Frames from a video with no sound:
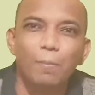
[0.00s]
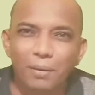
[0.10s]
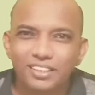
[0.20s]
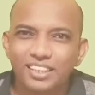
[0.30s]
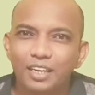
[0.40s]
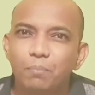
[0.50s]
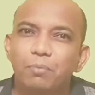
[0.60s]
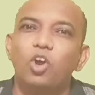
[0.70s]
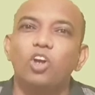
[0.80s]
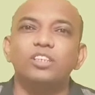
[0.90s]
Why plus
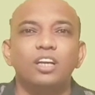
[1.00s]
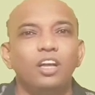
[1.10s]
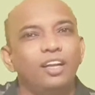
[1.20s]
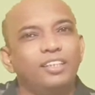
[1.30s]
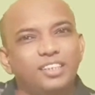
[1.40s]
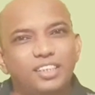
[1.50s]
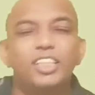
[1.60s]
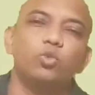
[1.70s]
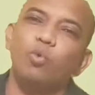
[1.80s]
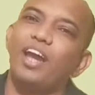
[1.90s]
sign? Because
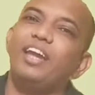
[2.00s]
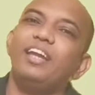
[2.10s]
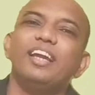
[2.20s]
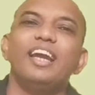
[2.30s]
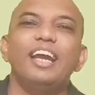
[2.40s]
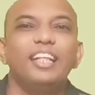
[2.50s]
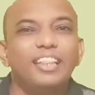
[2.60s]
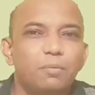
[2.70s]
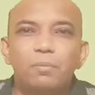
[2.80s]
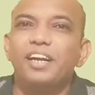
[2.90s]
6y
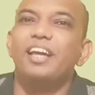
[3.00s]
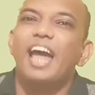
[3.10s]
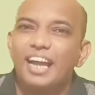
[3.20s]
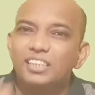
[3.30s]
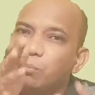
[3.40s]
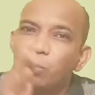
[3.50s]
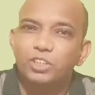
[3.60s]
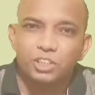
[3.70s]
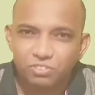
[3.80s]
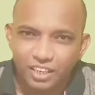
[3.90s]
in the remainder has
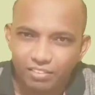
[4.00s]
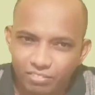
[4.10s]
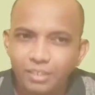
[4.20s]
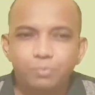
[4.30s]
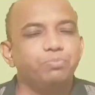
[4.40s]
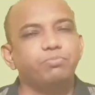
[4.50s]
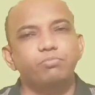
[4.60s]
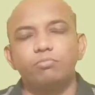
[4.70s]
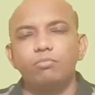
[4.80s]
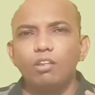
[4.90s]
positive sign, right?
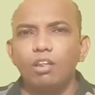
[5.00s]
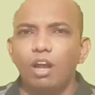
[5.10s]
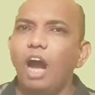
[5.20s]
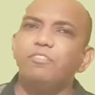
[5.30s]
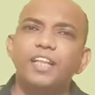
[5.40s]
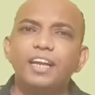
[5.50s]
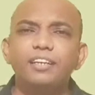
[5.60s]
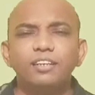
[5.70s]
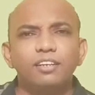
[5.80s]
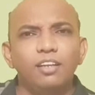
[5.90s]
After
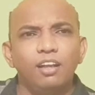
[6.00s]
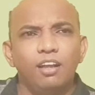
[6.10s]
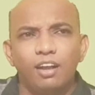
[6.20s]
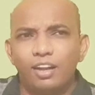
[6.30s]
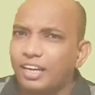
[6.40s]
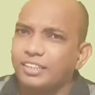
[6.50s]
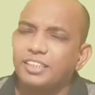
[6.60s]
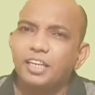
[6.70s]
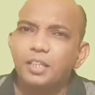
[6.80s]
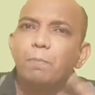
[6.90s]
that,
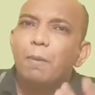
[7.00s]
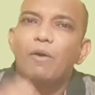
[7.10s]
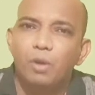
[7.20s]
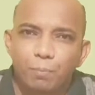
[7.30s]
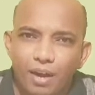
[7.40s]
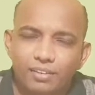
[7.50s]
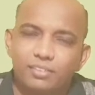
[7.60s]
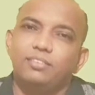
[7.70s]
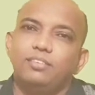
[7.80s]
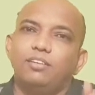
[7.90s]
consider the power
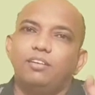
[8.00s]
part.